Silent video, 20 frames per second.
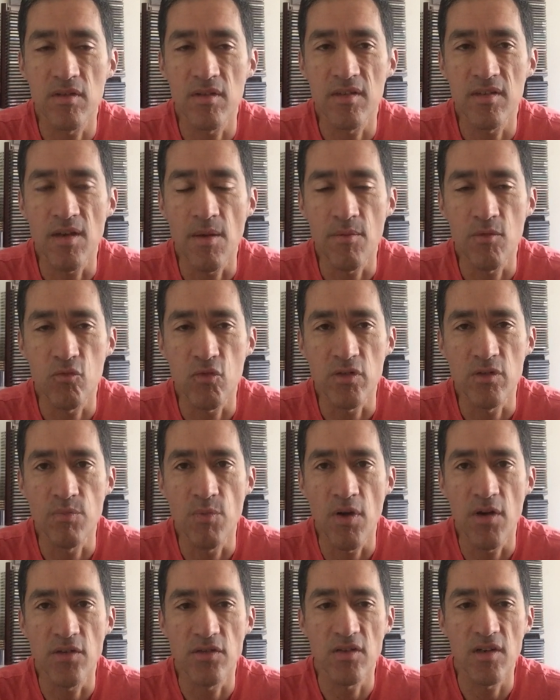some
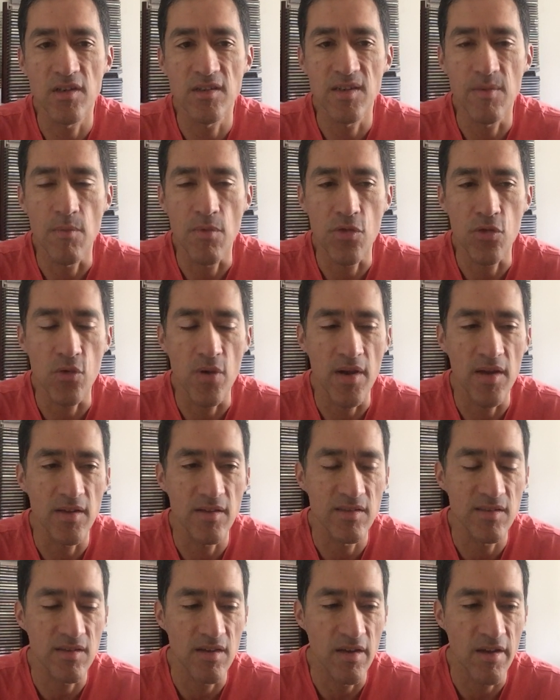responses, some
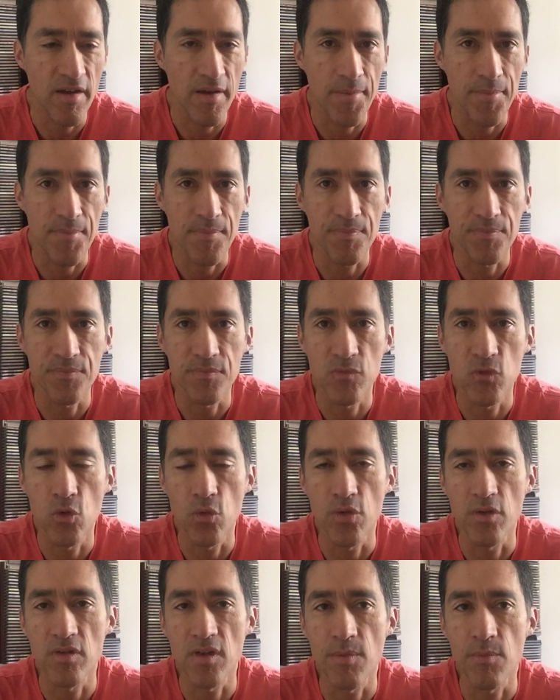threads,
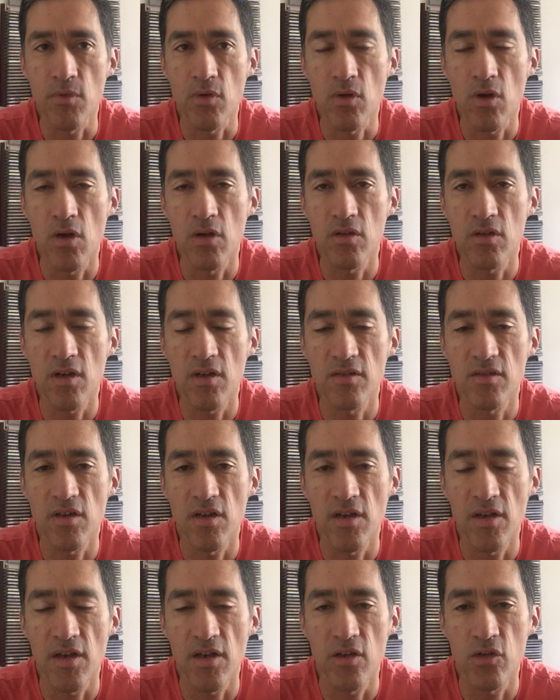doing some contest
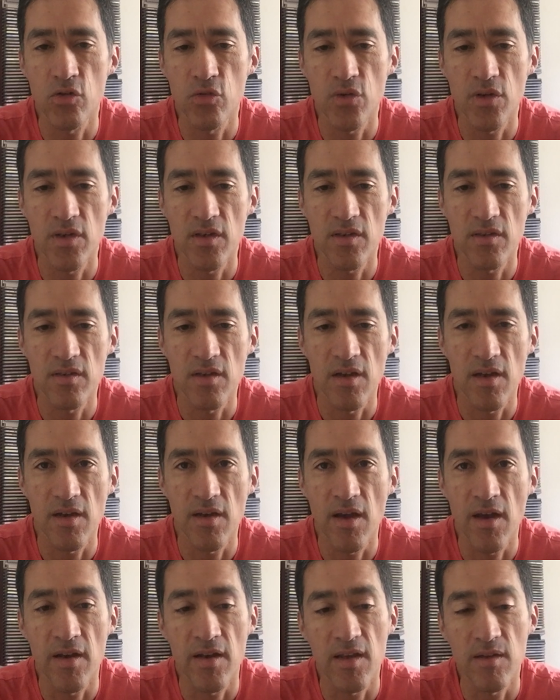entries,
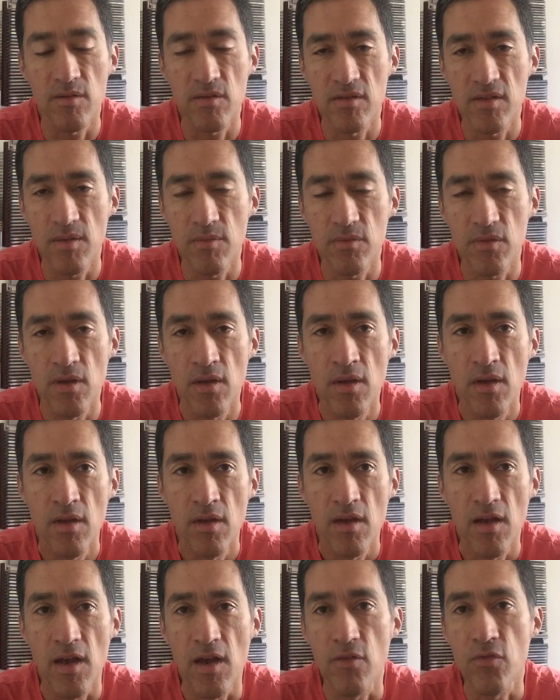
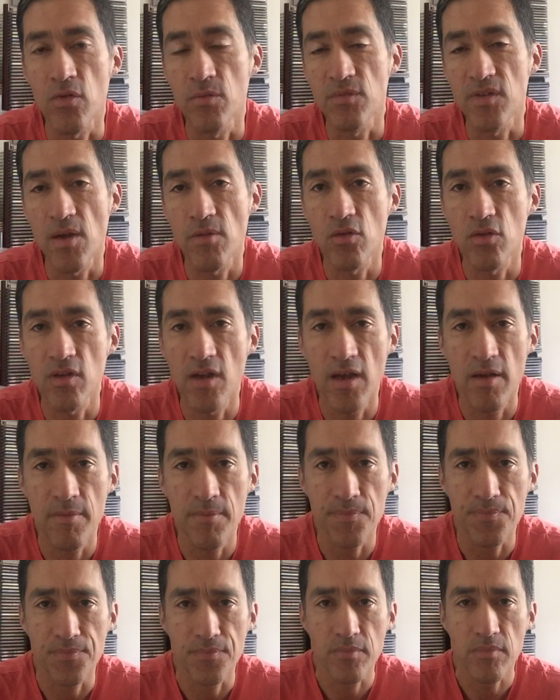and from time to
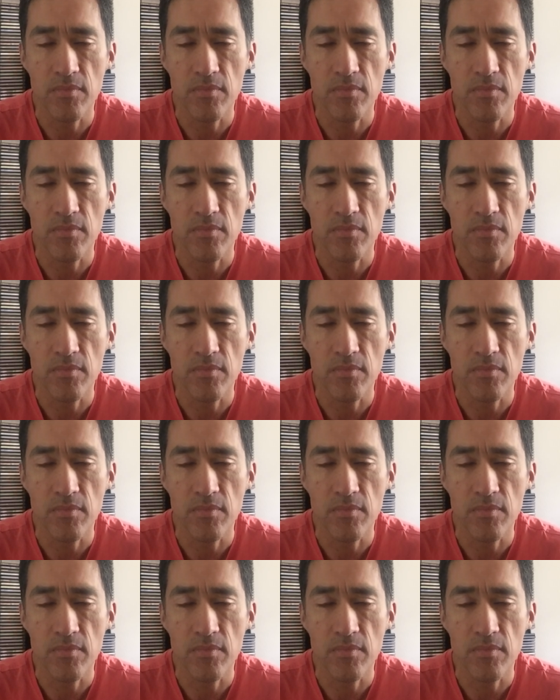time,